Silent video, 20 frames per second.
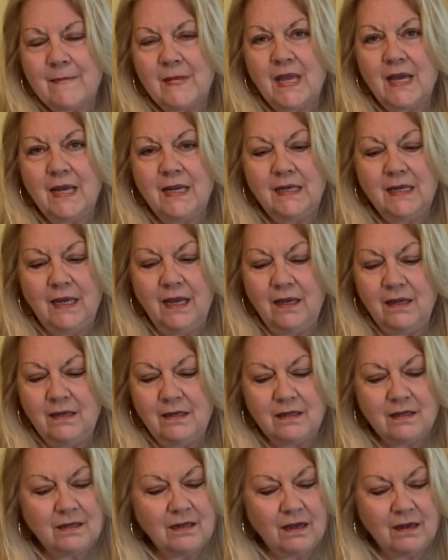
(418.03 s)
I
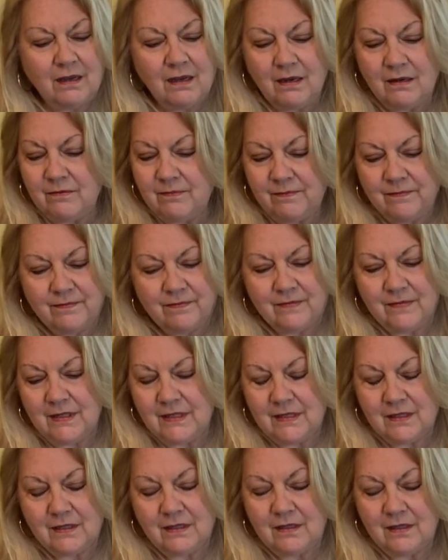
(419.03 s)
get, um,
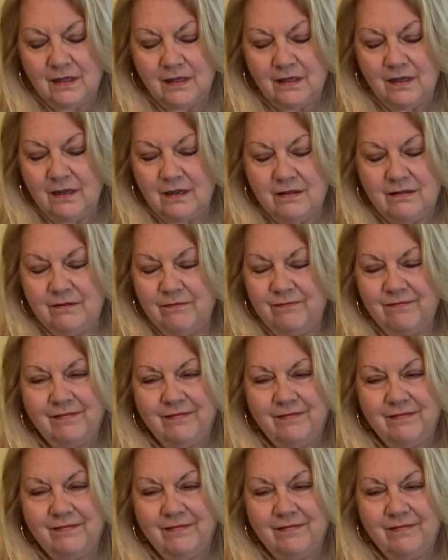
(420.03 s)
a, a,